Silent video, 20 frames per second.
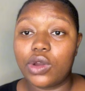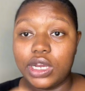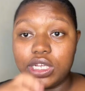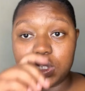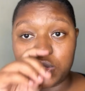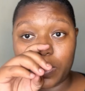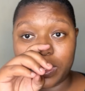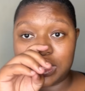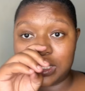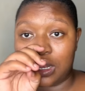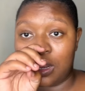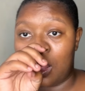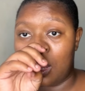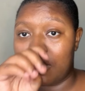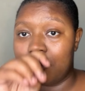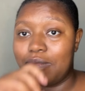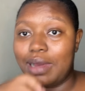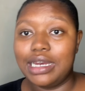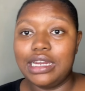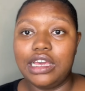going to waste a lot
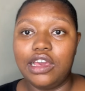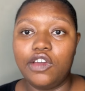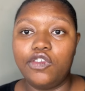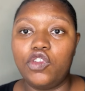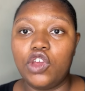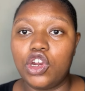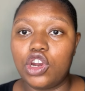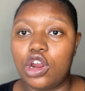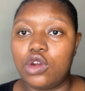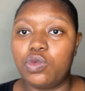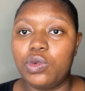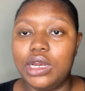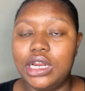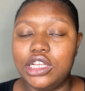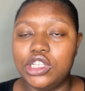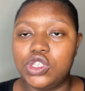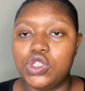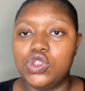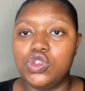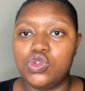of money if you're not
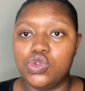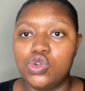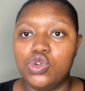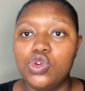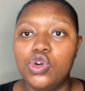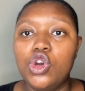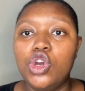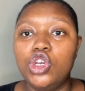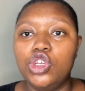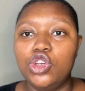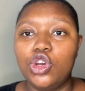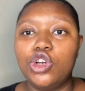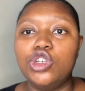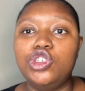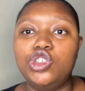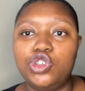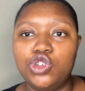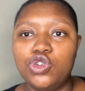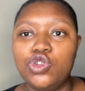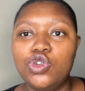willing to do your
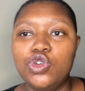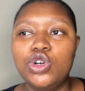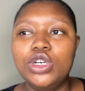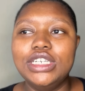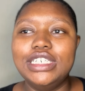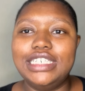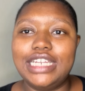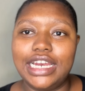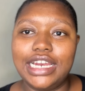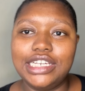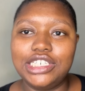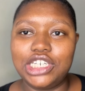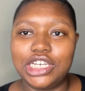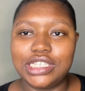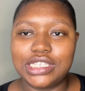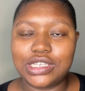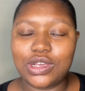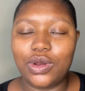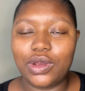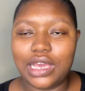due
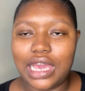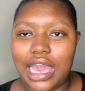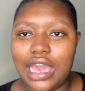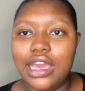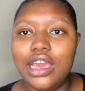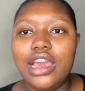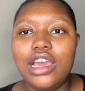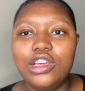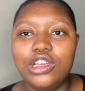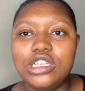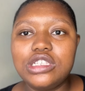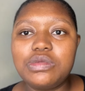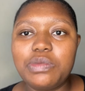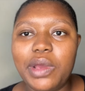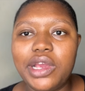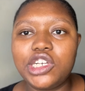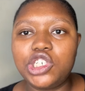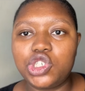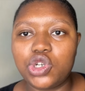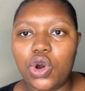diligence okay you need to
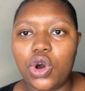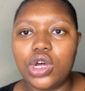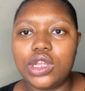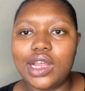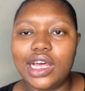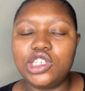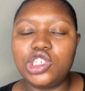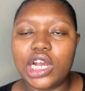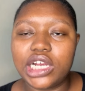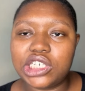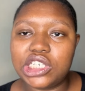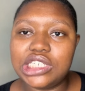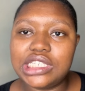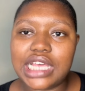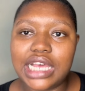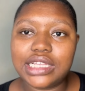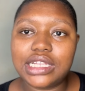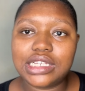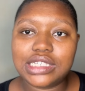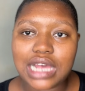make sure that you actually
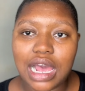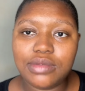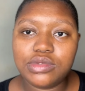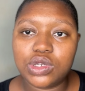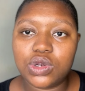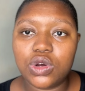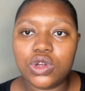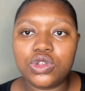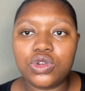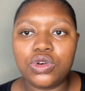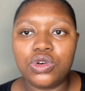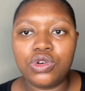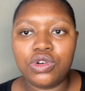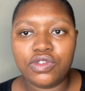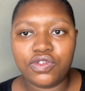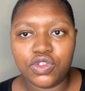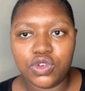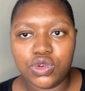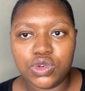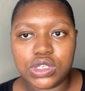take the time to go through
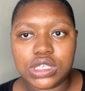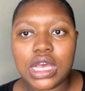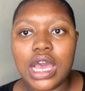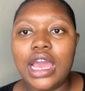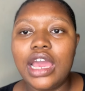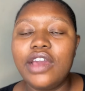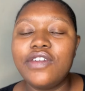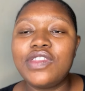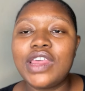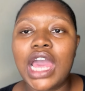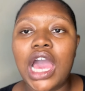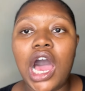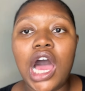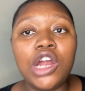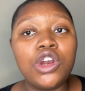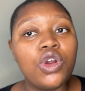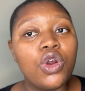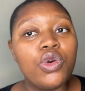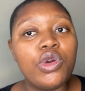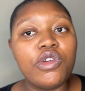reviews if there are
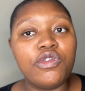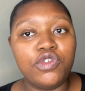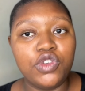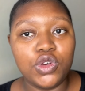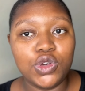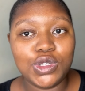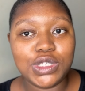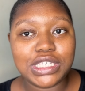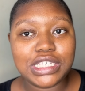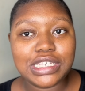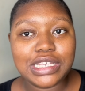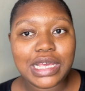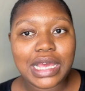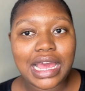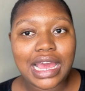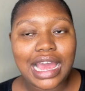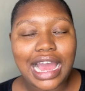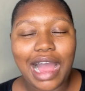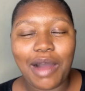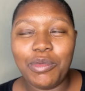no reviews
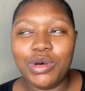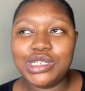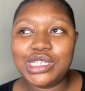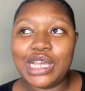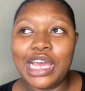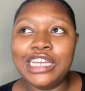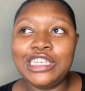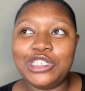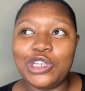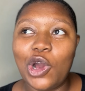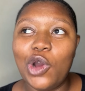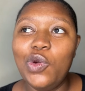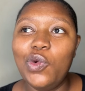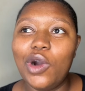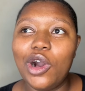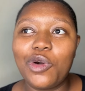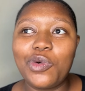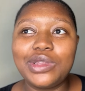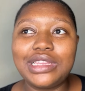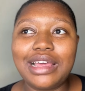i'm not saying don't
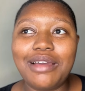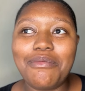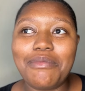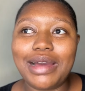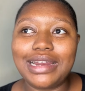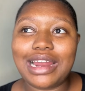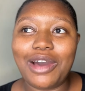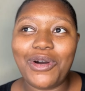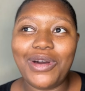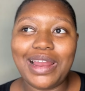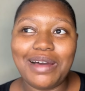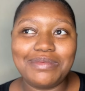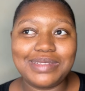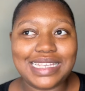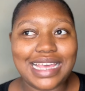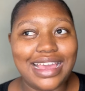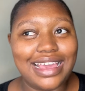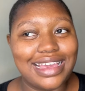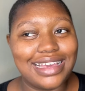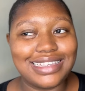work with them but all i'm
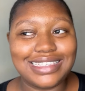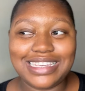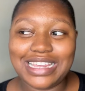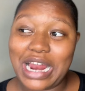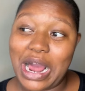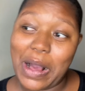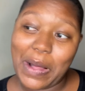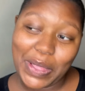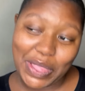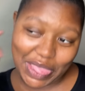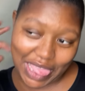saying is you know